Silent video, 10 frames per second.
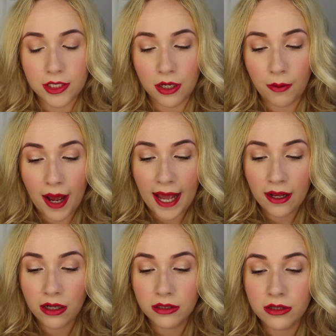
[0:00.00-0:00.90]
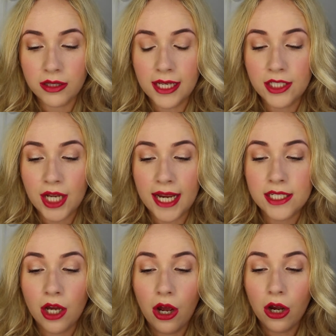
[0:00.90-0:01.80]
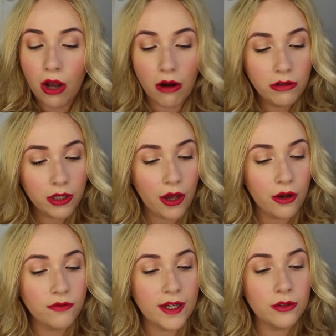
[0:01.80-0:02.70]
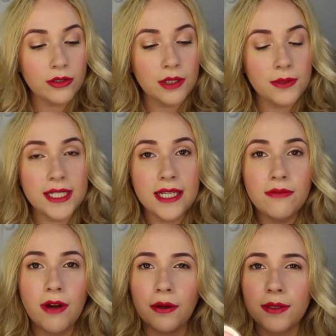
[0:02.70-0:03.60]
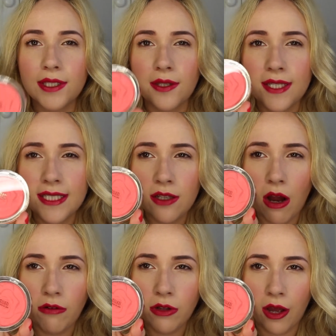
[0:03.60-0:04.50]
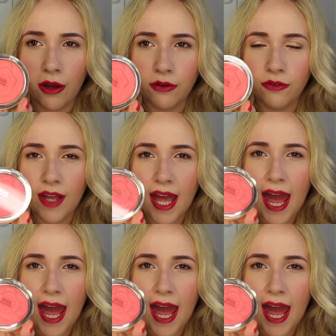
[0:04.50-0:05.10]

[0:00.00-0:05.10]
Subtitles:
So I got the shade Coral Cove and also Tea Rose. So this is Coral Cove,